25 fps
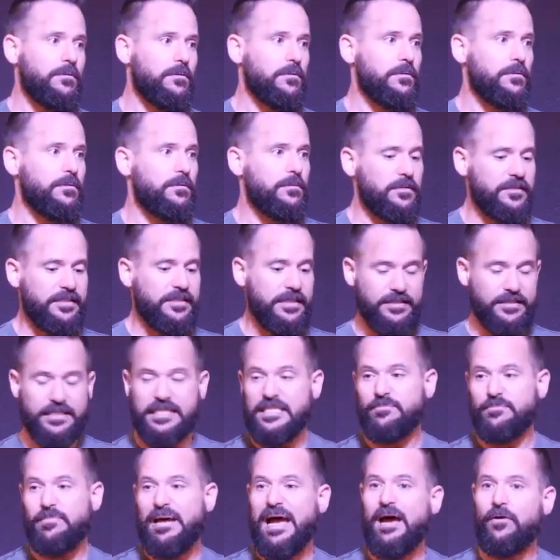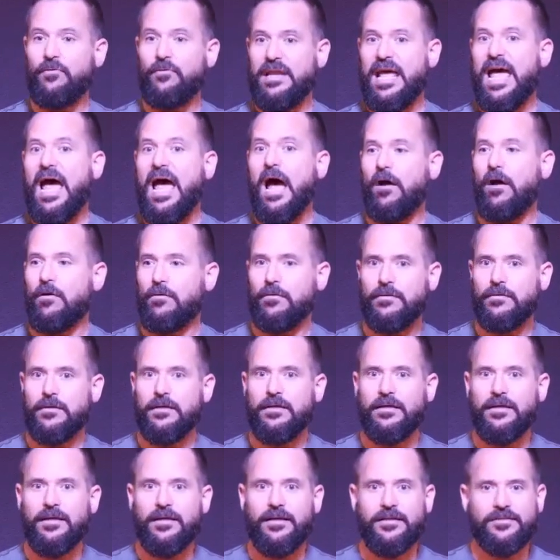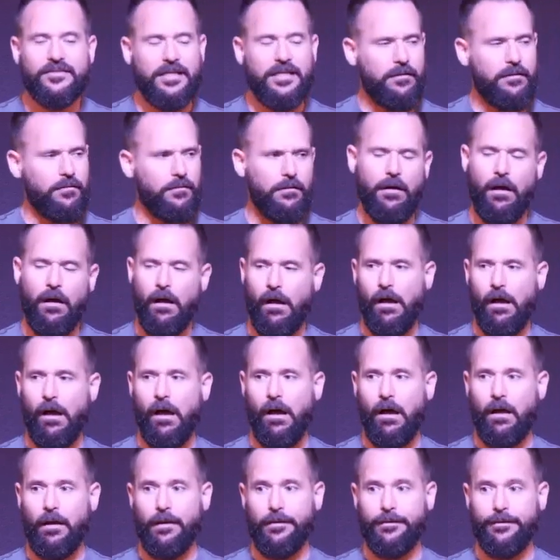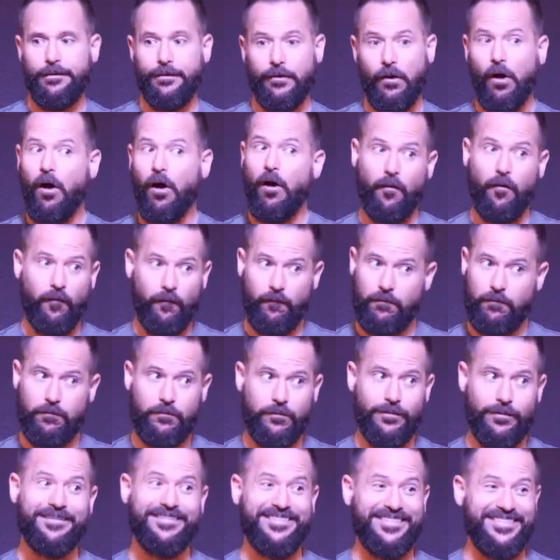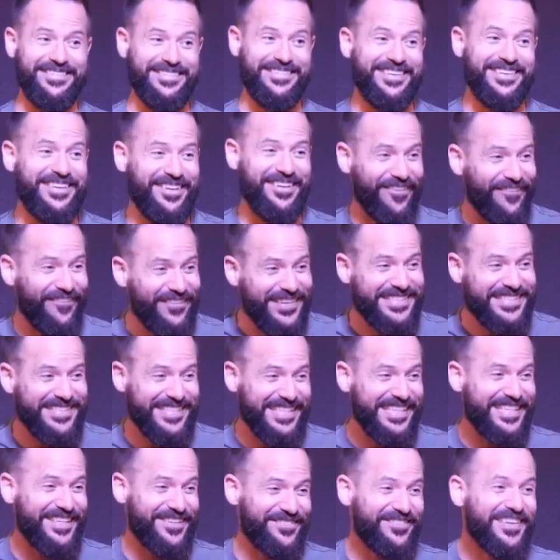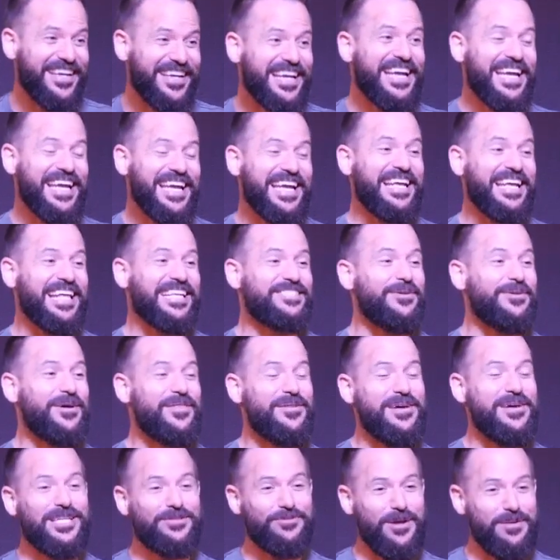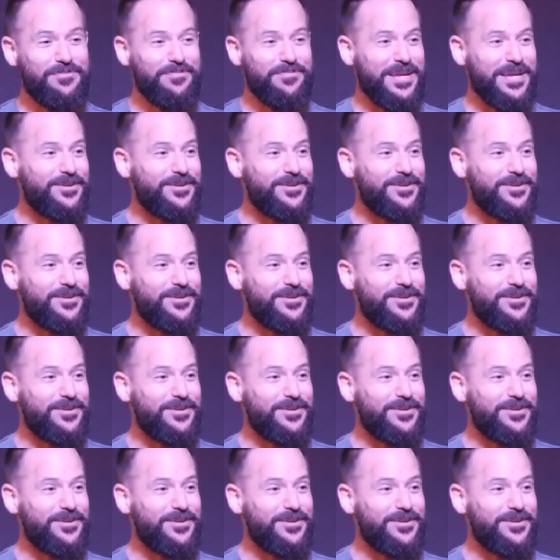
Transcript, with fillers: See, he's bound now. It's like, ah, uh, no. no, we see him. That's why, that's why Peter